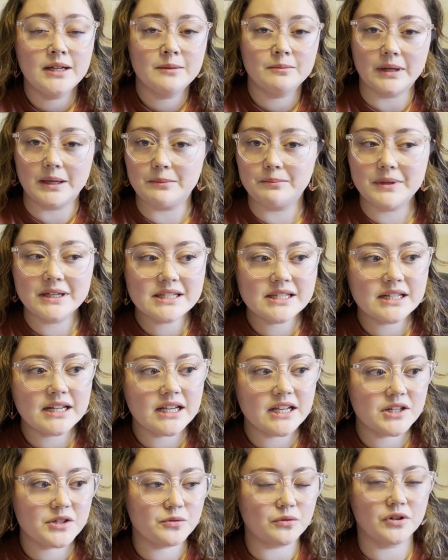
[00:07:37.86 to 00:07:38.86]
my
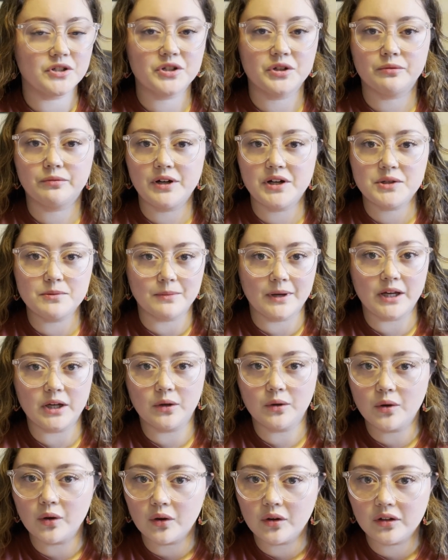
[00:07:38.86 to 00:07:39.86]
business or to reach my
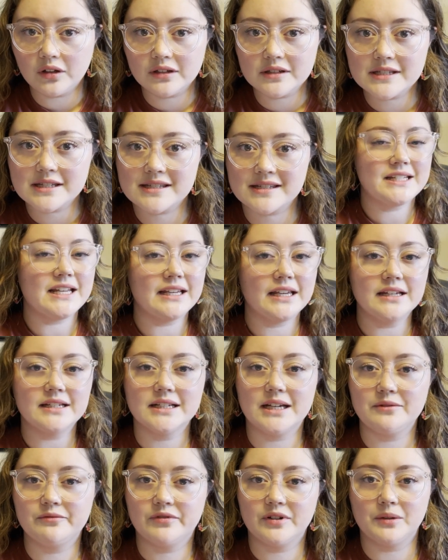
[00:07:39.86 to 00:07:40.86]
goals, taking
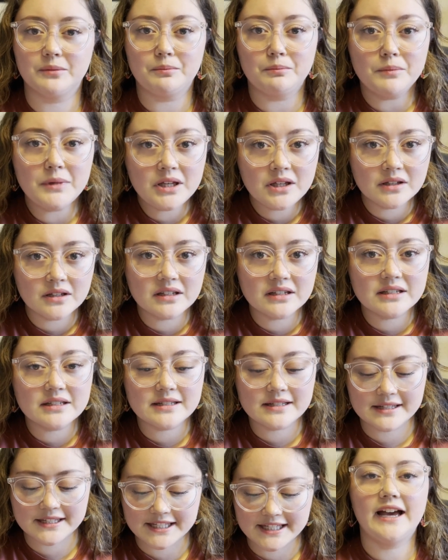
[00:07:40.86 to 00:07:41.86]
time for
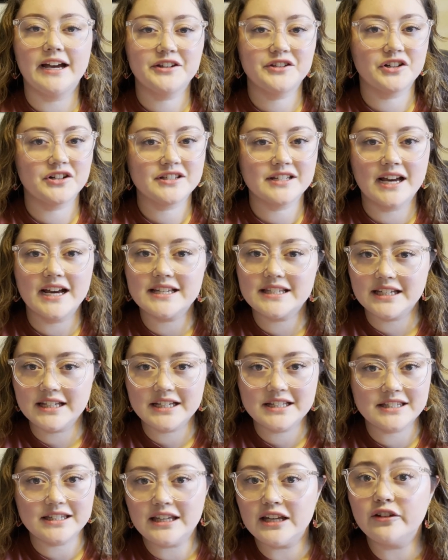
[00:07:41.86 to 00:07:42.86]
meals, exercising,
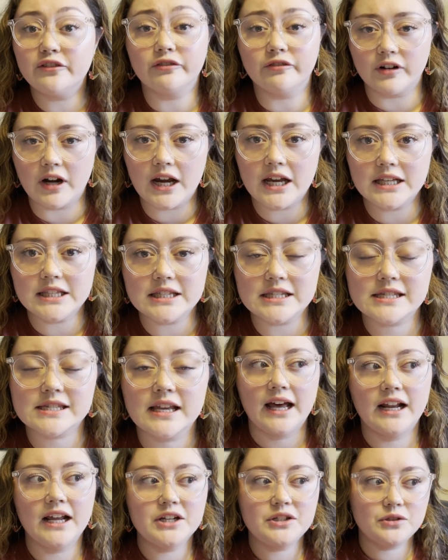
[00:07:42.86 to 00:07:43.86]
seeing friends.
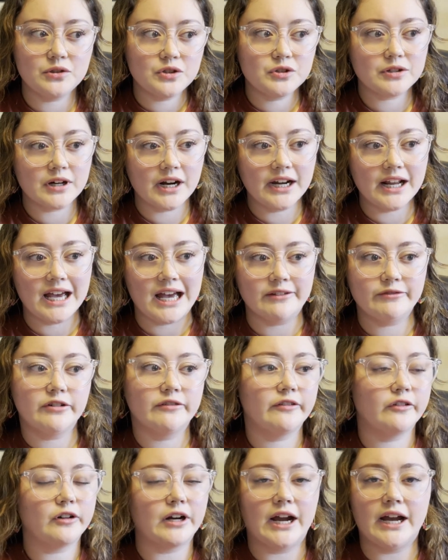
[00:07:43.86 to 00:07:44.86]
And I do try to have a
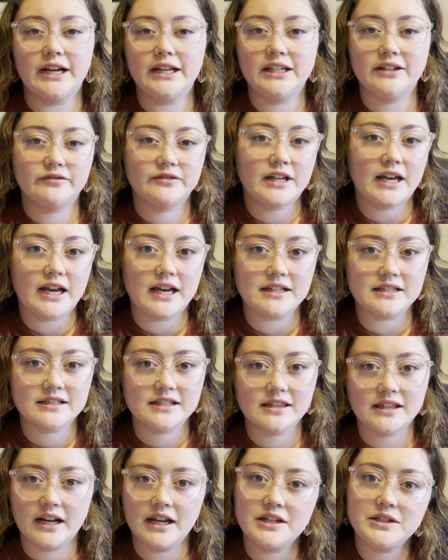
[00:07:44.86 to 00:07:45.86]
variety of tasks
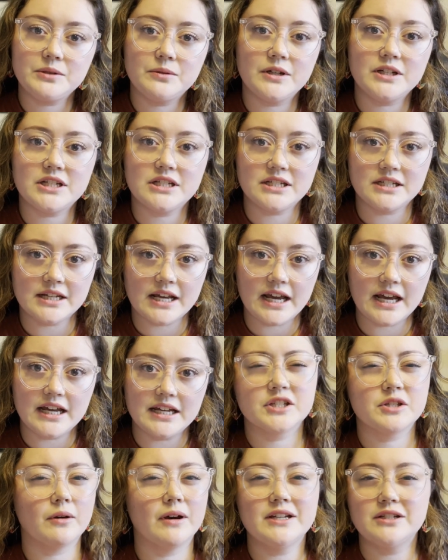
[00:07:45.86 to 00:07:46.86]
that I do each day,
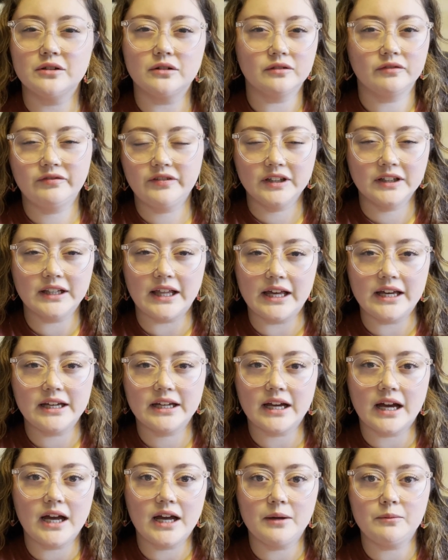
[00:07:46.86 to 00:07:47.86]
so I don't feel
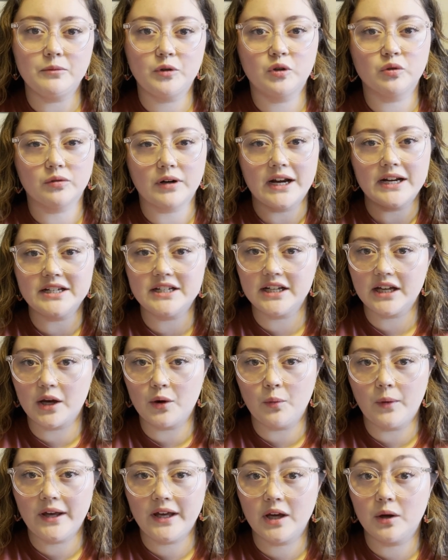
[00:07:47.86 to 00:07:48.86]
like I'm grinding
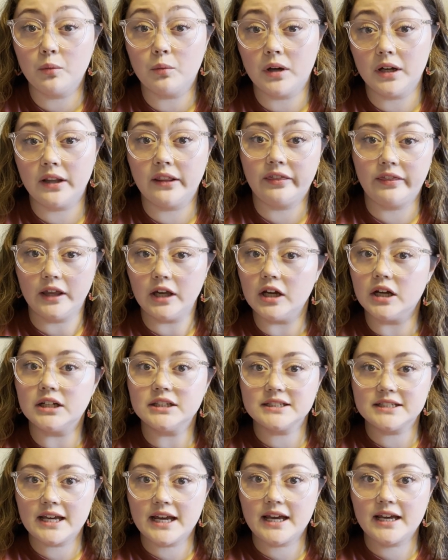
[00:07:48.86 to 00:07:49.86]
away at one thing all
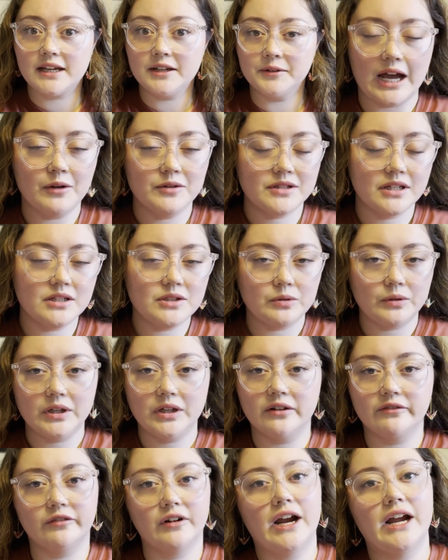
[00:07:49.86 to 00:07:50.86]
day. I would say doing
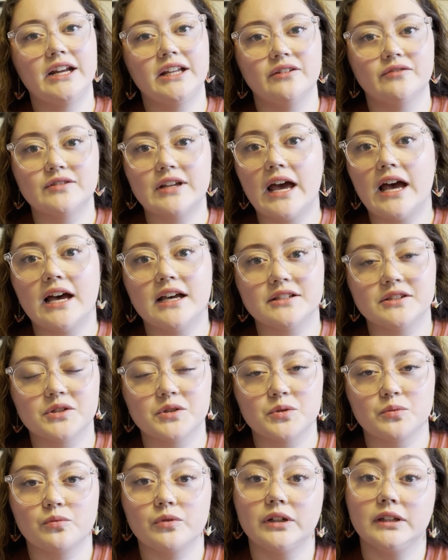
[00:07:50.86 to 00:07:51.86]
a variety of
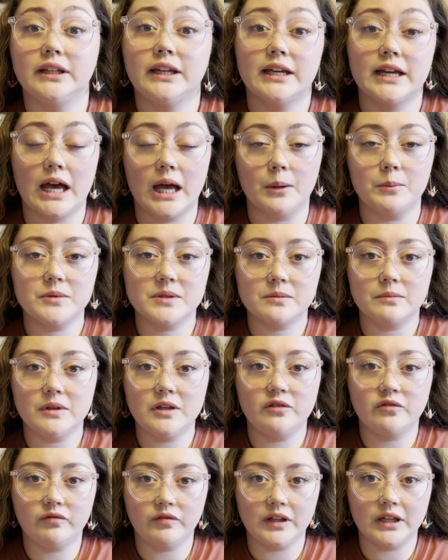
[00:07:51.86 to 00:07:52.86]
tasks really helps me
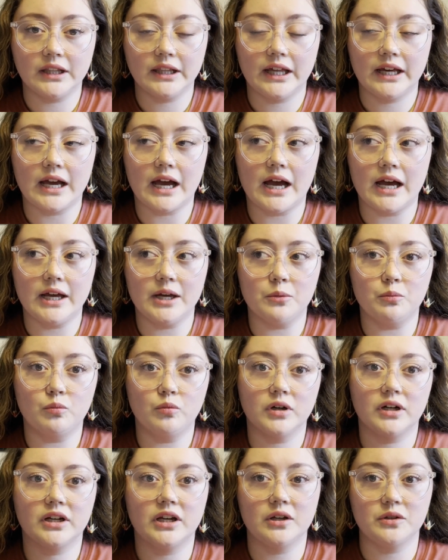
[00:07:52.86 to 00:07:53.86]
feel like I am
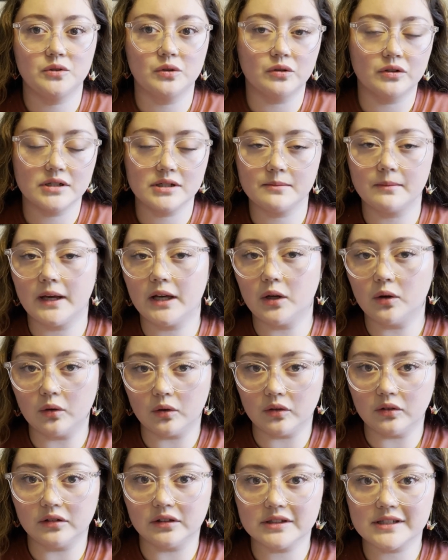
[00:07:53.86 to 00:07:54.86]
working towards my
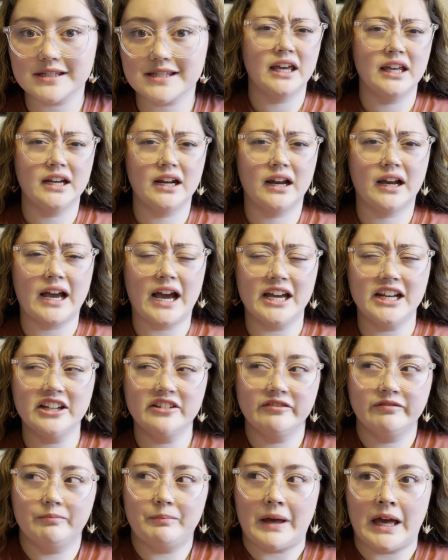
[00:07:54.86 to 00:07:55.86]
goals in a kind
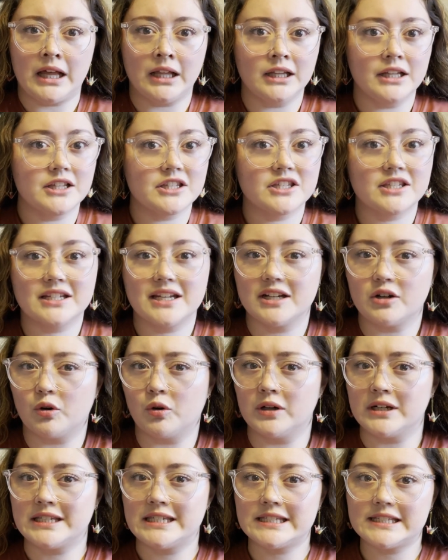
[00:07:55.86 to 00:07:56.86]
of balanced
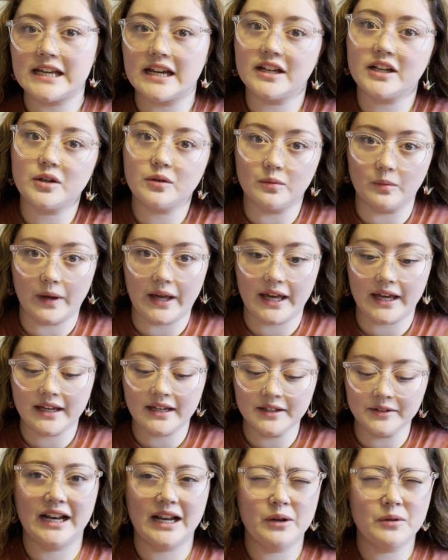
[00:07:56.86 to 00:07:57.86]
or steady way.
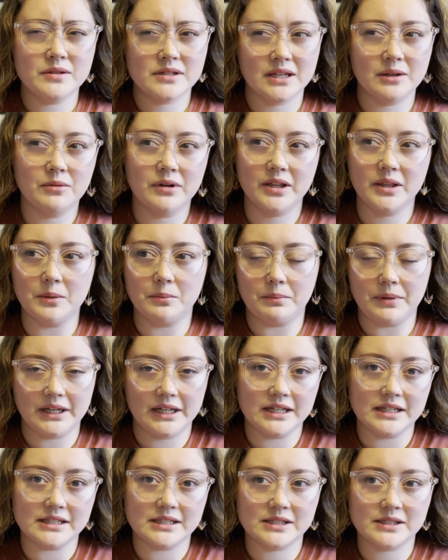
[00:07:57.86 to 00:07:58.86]
And I would say one of the
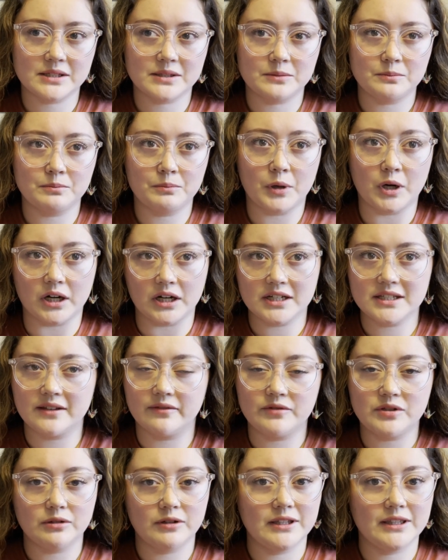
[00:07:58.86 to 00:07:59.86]
biggest perks of
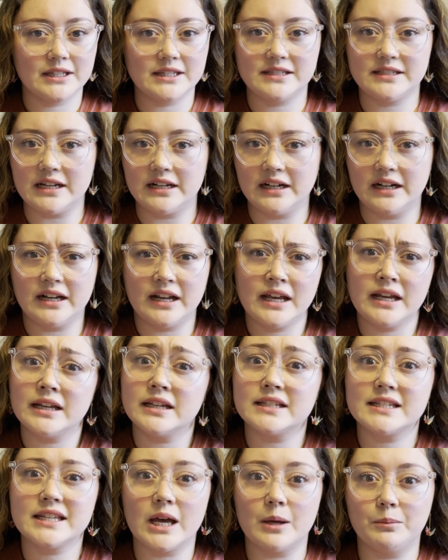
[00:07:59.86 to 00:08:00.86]
doing this day to day
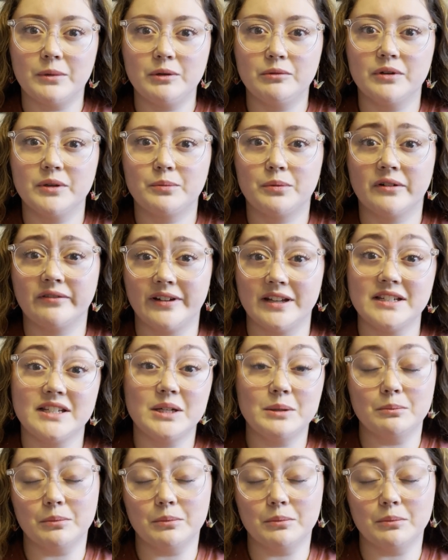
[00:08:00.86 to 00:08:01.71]
is helping with preventing